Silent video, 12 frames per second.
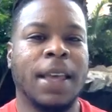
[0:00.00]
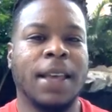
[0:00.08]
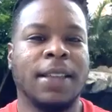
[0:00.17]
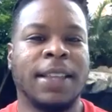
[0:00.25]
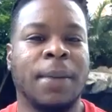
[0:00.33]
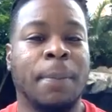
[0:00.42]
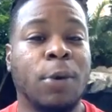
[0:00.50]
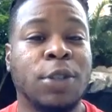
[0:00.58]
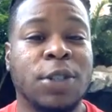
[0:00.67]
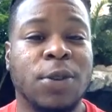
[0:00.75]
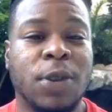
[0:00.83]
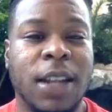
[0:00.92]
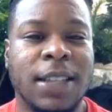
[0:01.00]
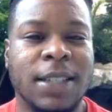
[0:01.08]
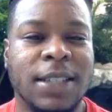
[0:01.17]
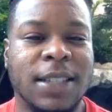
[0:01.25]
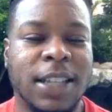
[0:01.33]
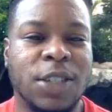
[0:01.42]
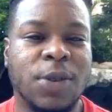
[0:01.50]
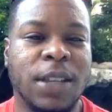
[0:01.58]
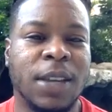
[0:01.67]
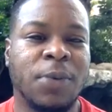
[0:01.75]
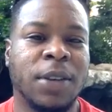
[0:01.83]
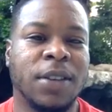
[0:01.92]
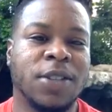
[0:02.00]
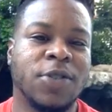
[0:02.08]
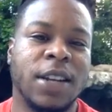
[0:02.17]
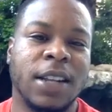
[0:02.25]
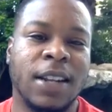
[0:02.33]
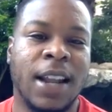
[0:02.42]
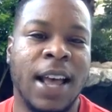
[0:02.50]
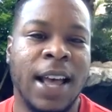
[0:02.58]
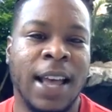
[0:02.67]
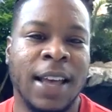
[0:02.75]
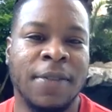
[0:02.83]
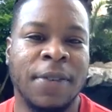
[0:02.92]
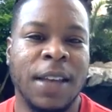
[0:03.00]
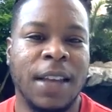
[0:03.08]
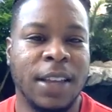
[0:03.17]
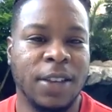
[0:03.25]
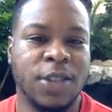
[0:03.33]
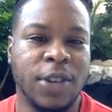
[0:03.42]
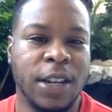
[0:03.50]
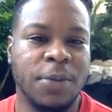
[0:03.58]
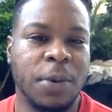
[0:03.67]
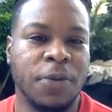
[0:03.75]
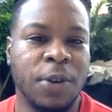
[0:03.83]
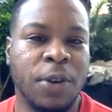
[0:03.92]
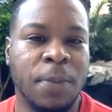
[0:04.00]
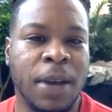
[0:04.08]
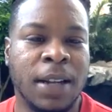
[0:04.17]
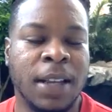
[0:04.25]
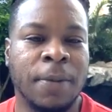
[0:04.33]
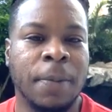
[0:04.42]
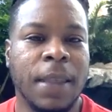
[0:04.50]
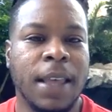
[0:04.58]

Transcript: emotional lessons that you get when you're trading live and you're trading with real money.